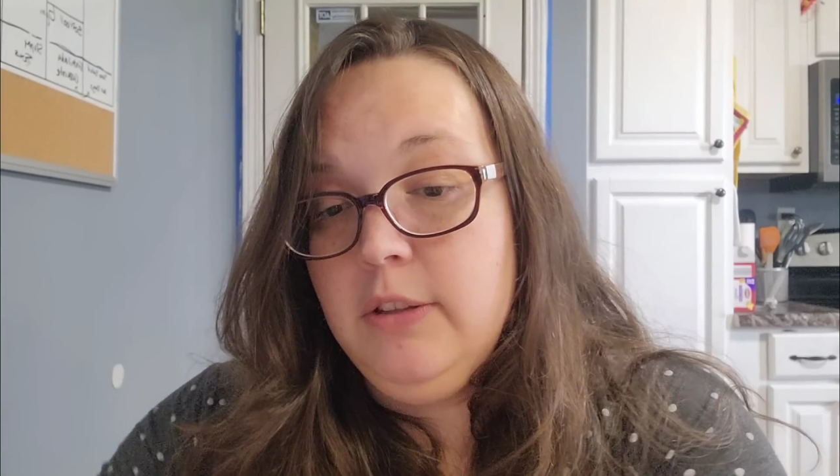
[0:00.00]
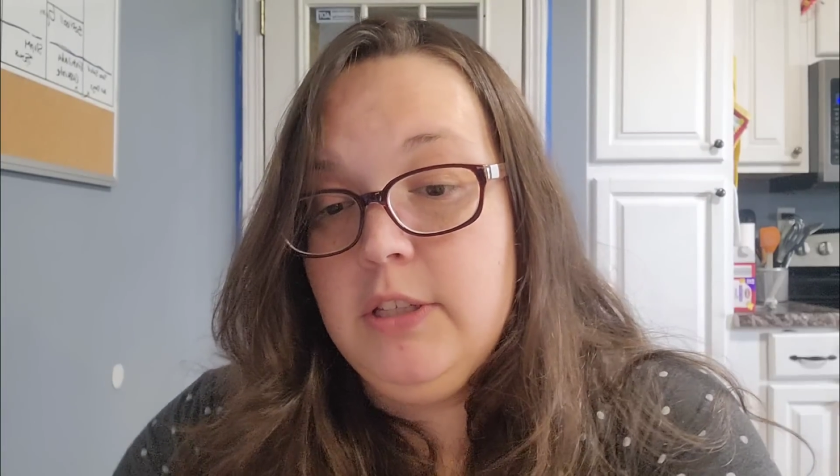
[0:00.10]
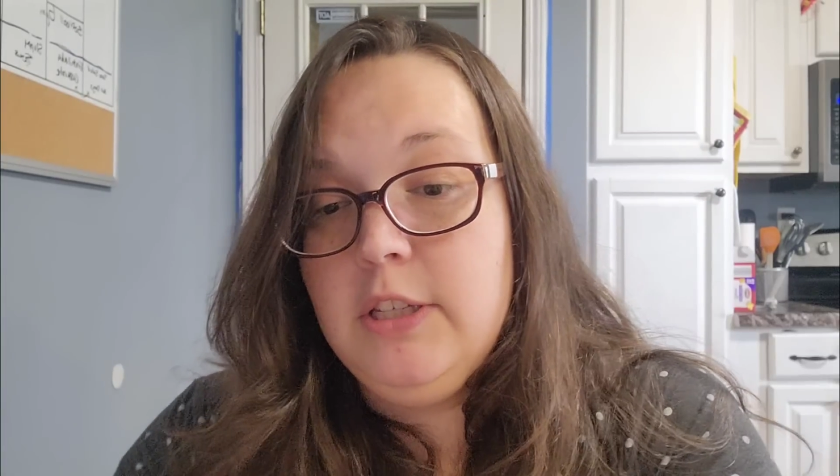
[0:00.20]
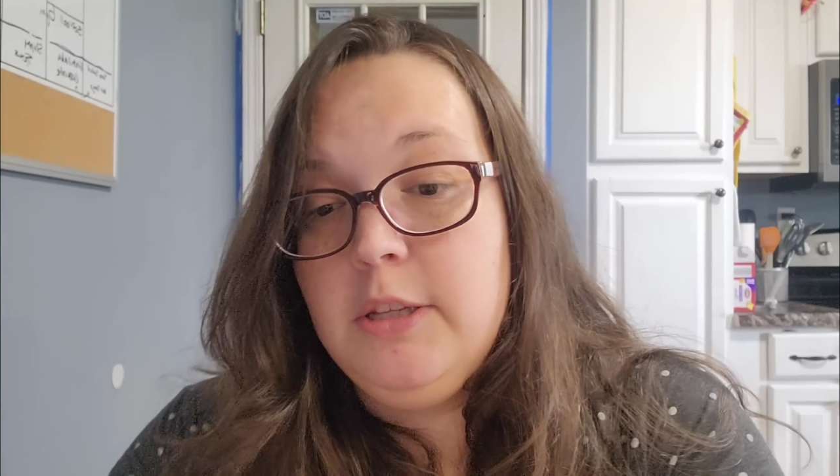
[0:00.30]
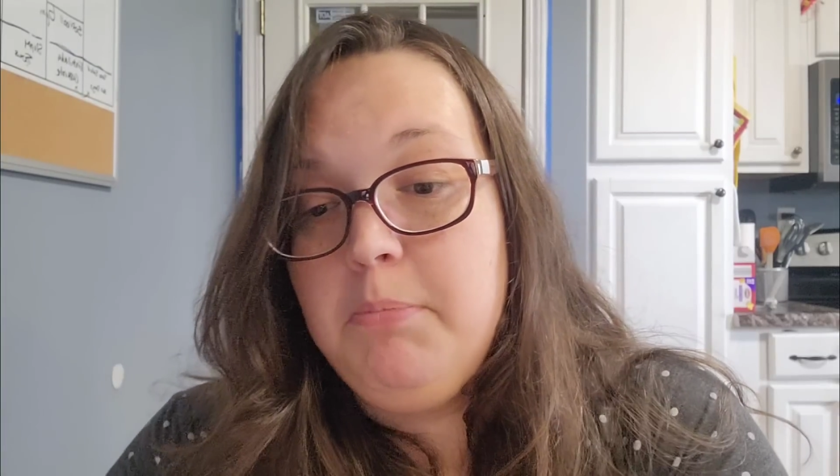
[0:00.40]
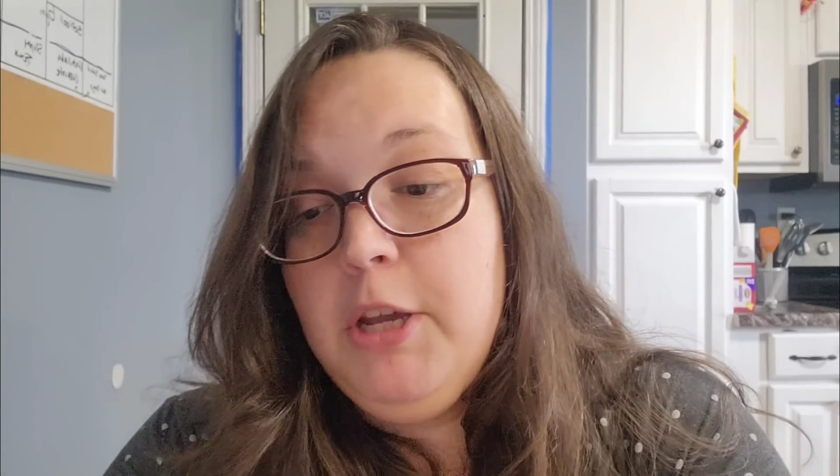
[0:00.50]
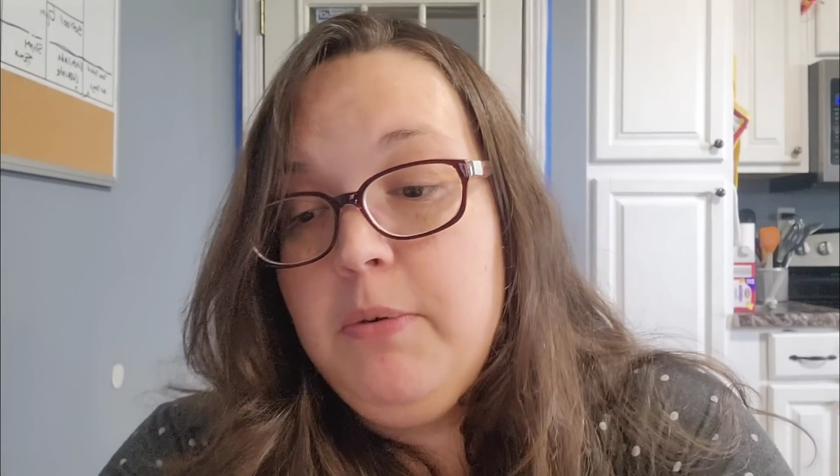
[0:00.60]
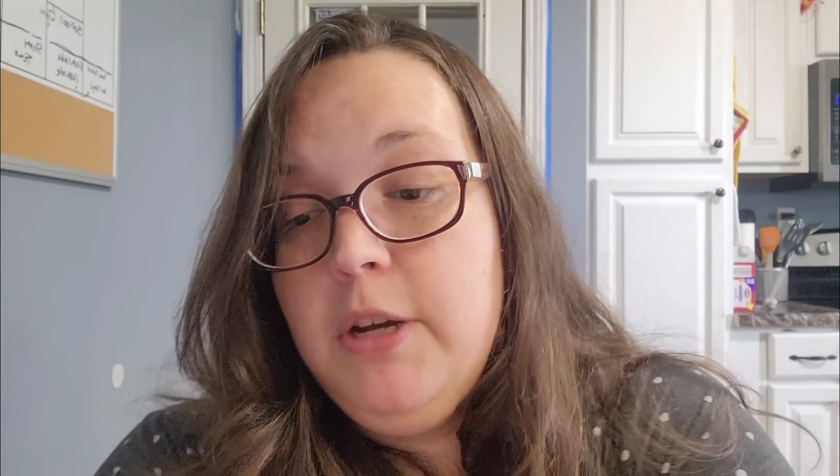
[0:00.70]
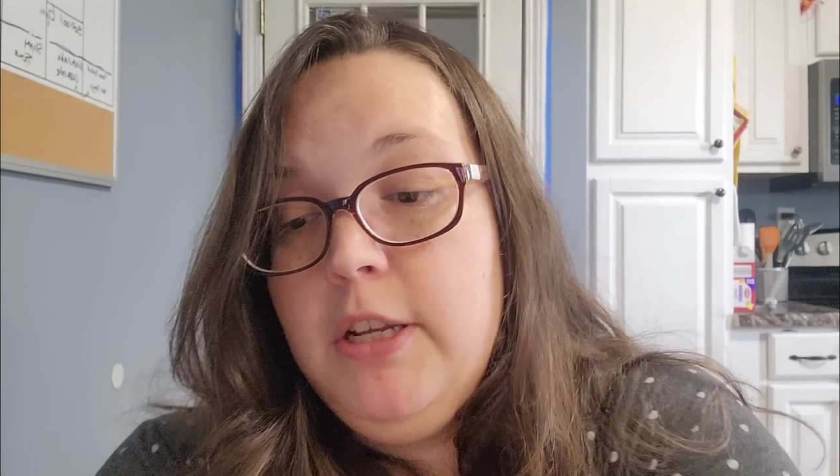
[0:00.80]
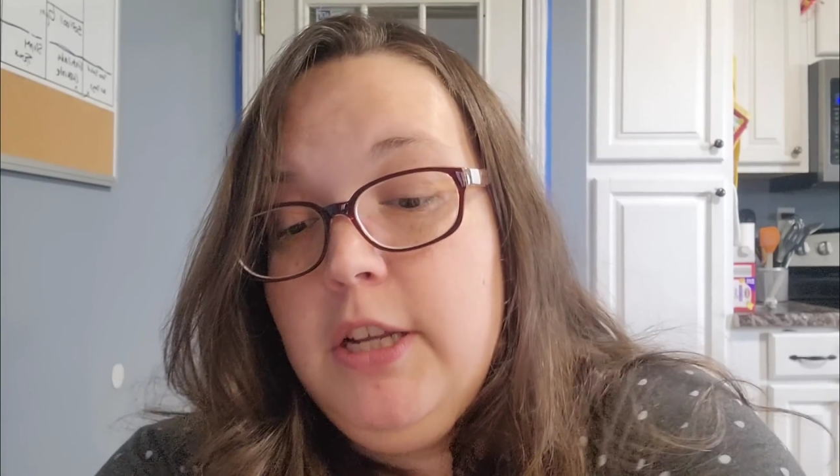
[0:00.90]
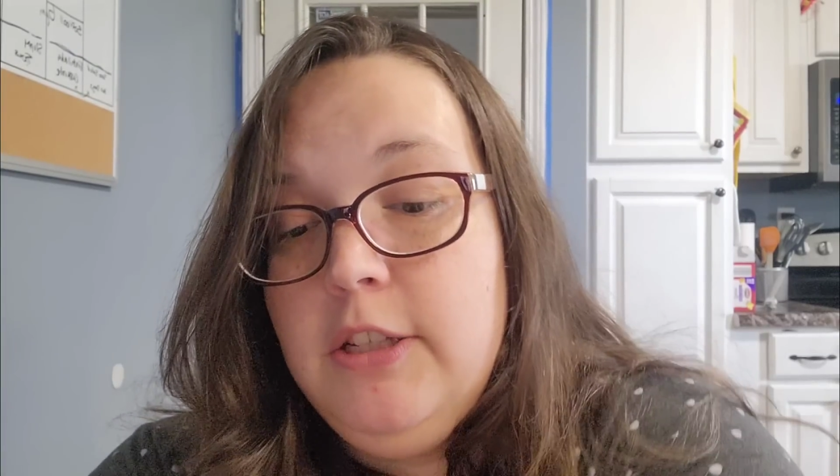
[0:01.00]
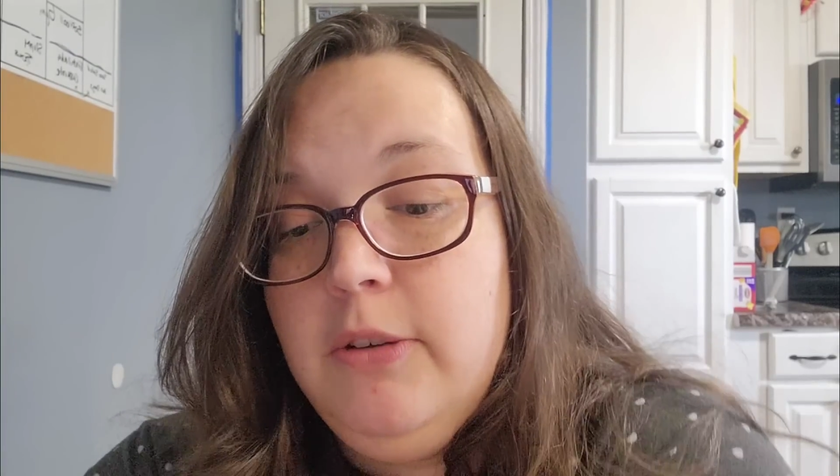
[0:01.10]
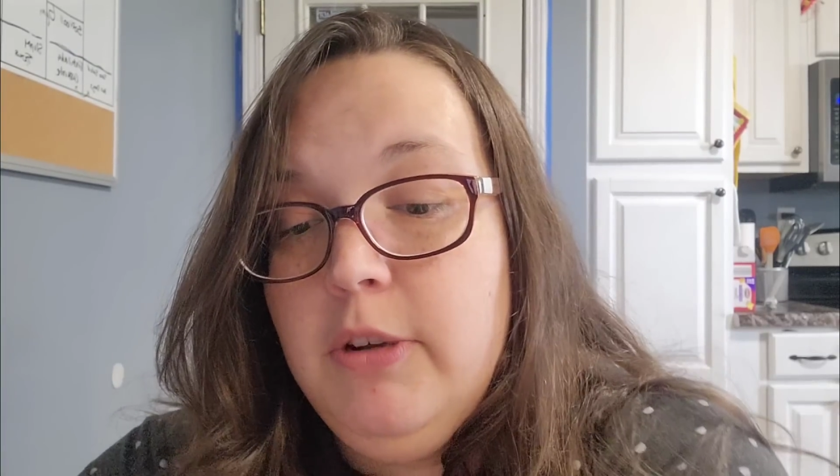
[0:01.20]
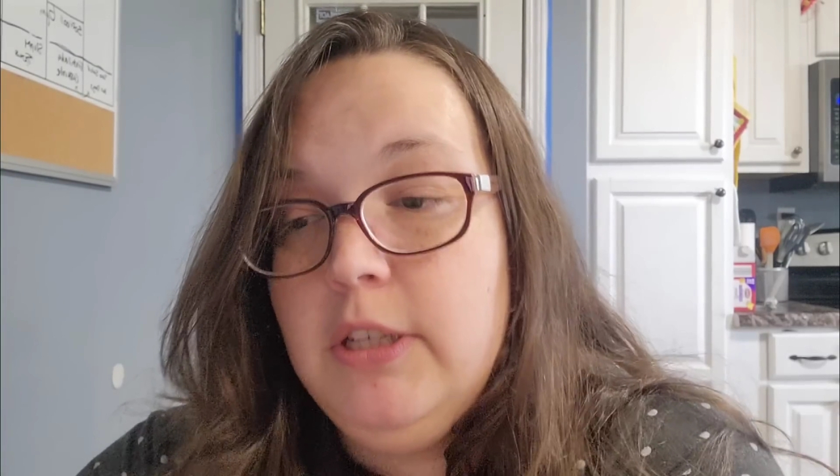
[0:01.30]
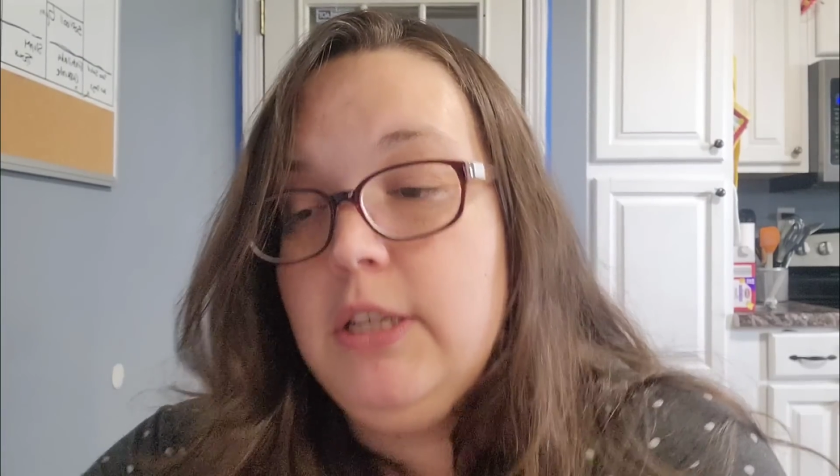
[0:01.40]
This is a big one. It's going